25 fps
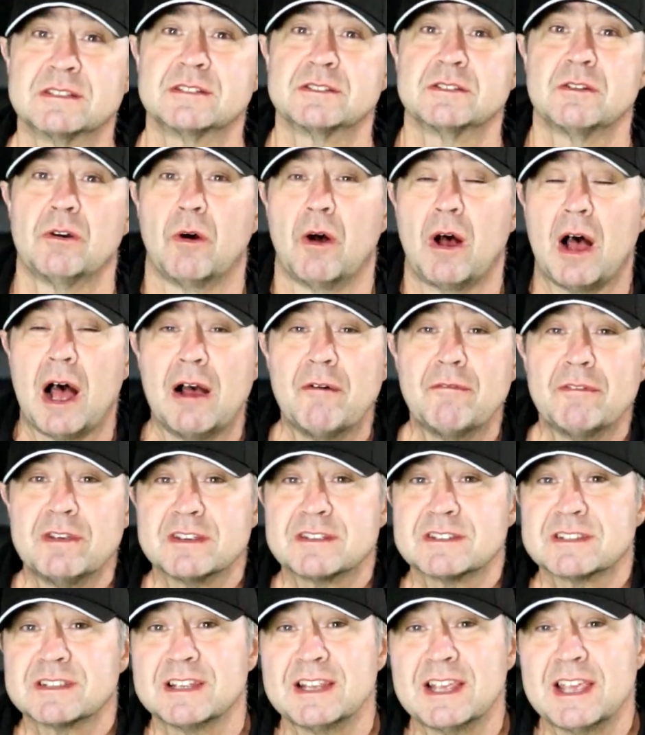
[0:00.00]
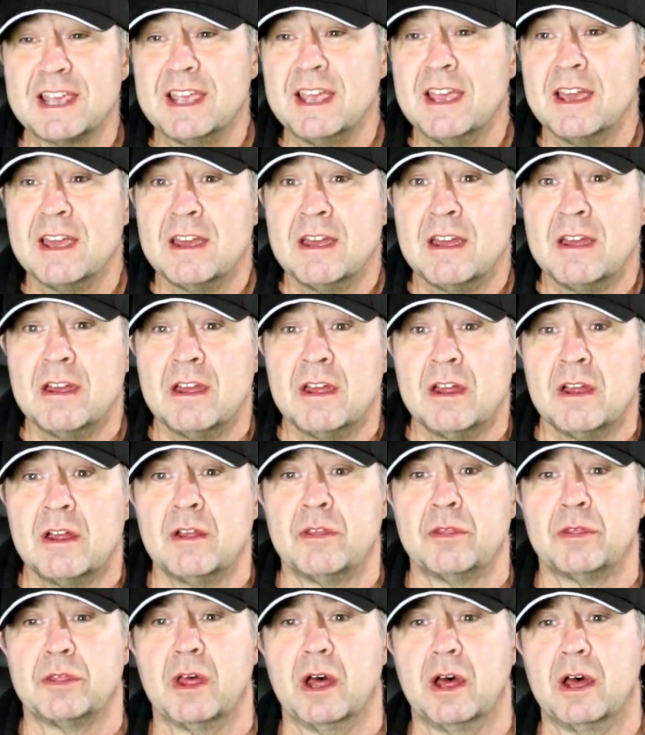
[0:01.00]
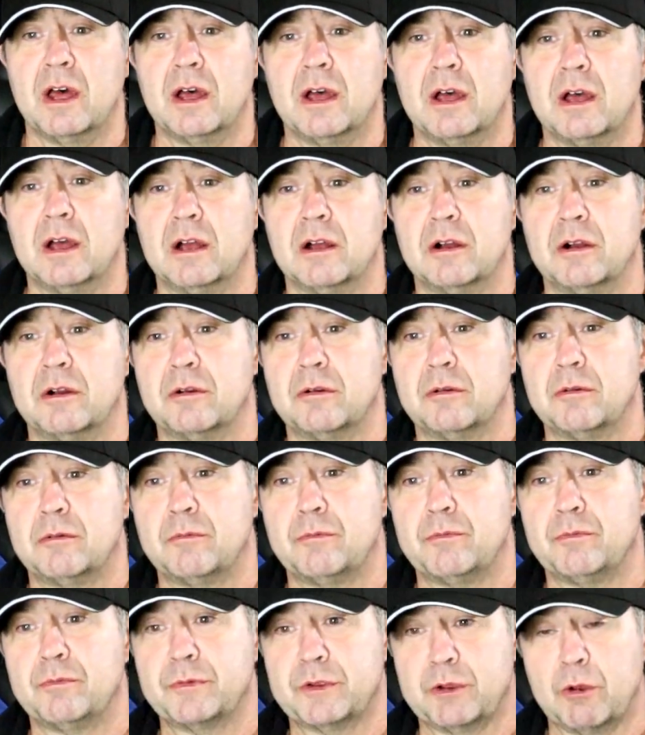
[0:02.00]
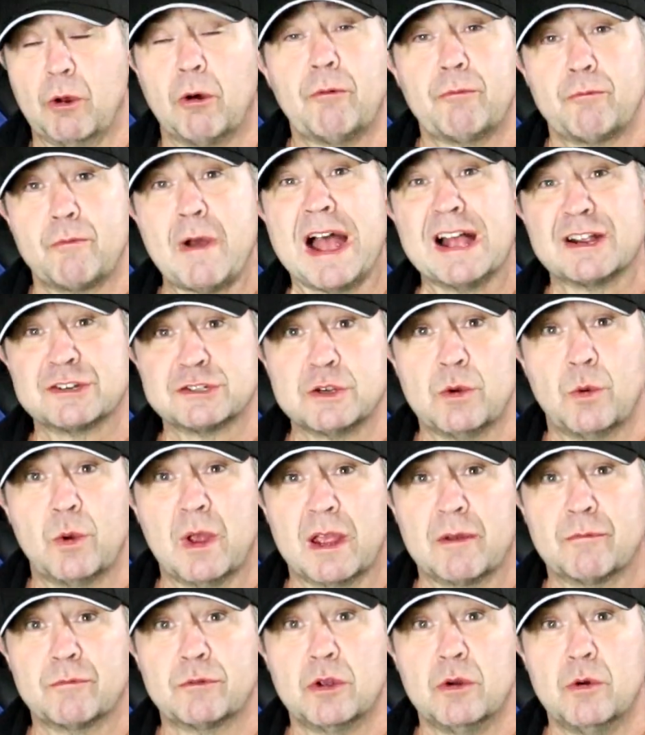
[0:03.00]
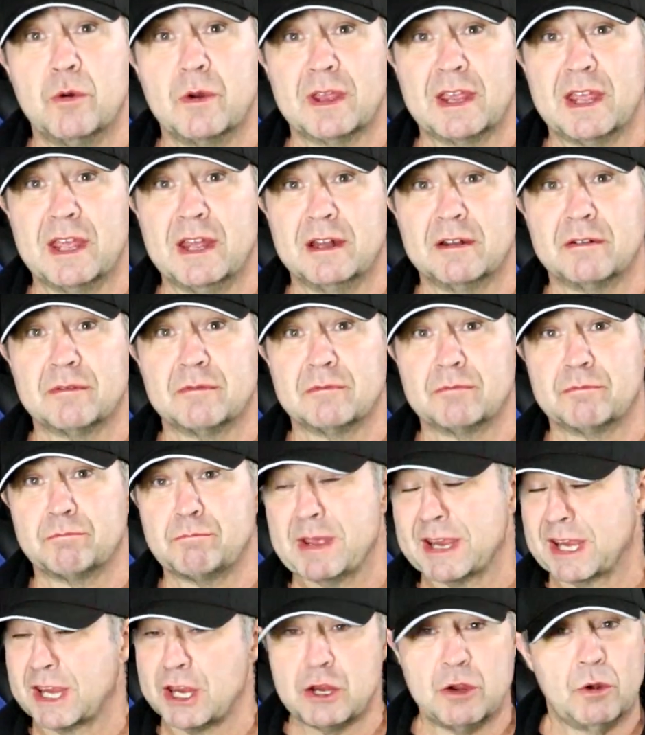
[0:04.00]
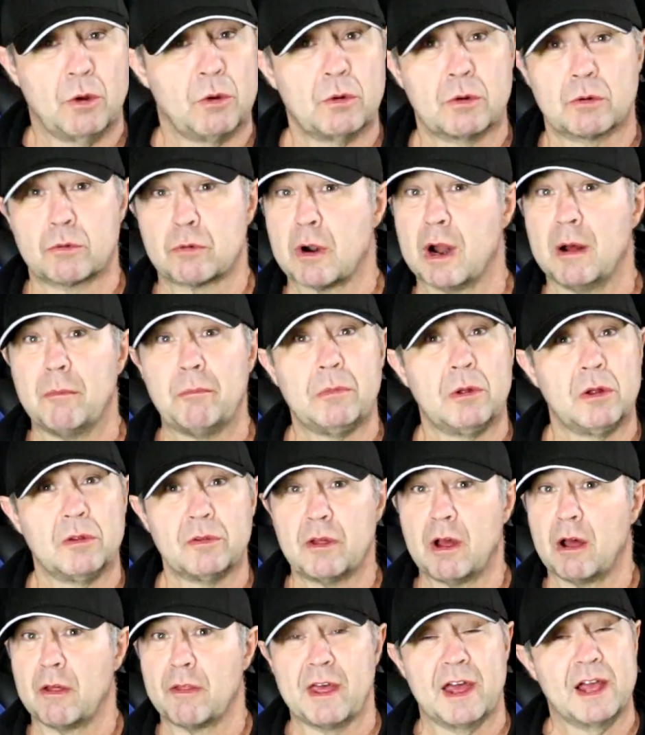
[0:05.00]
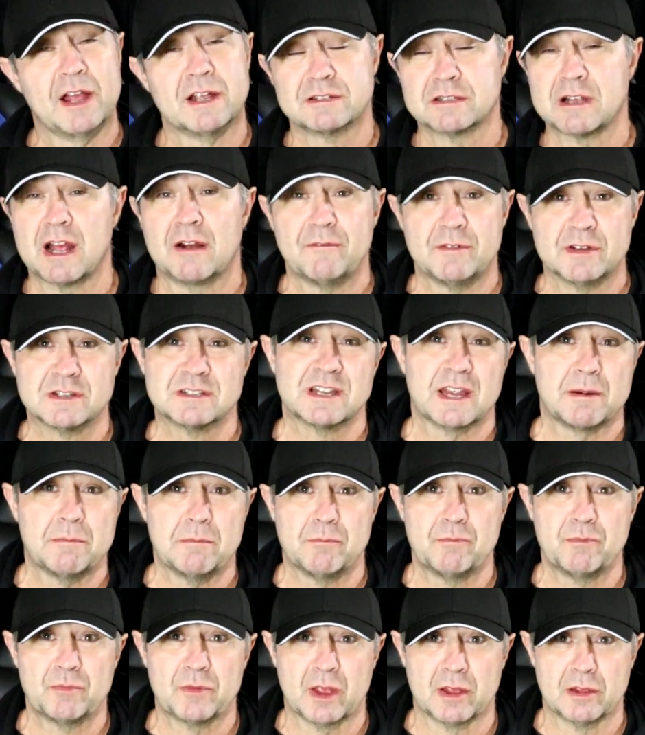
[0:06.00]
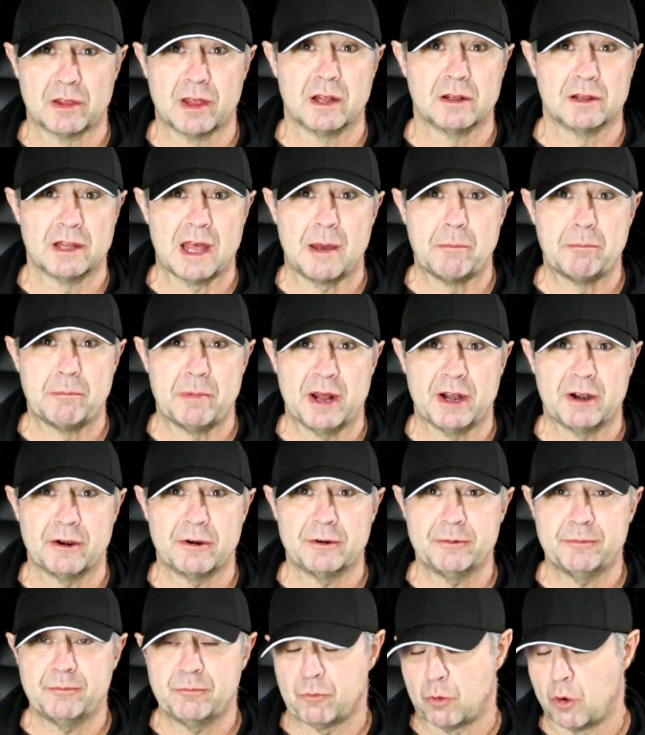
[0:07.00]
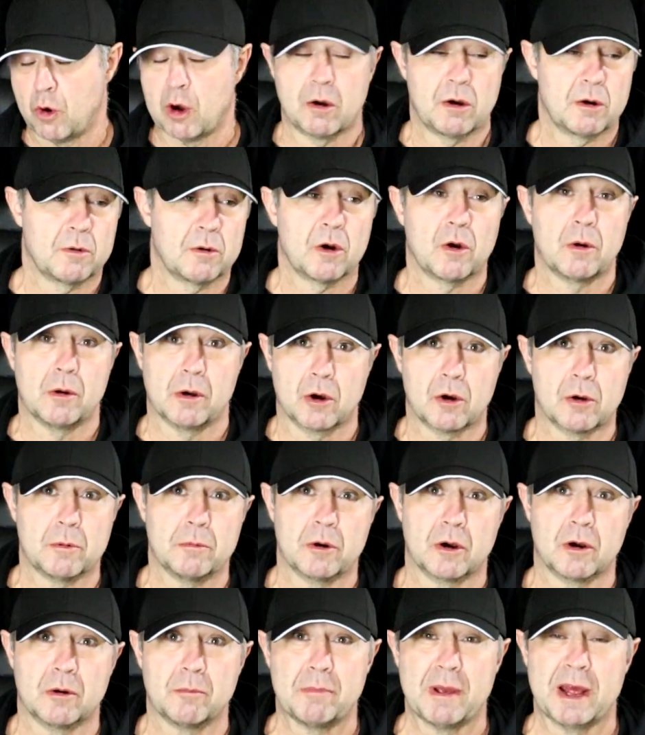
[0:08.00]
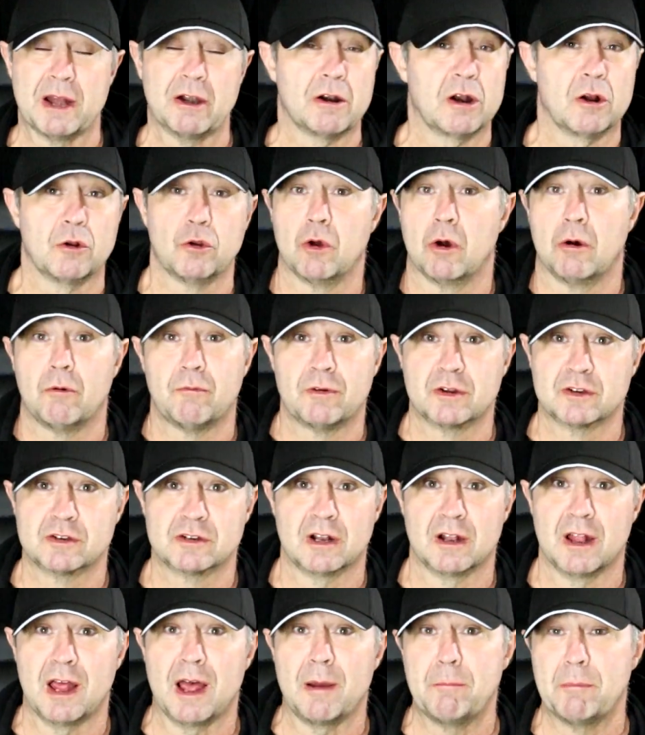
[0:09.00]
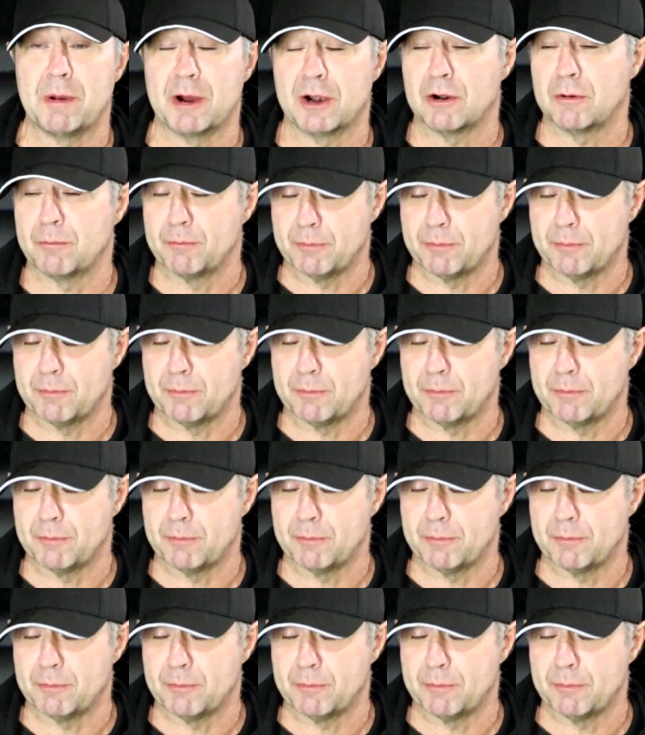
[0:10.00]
so obviously the old-fashioned way of doing it, making your own crumble and all that, is obviously a lot better, or better. I don't know if it's a lot better,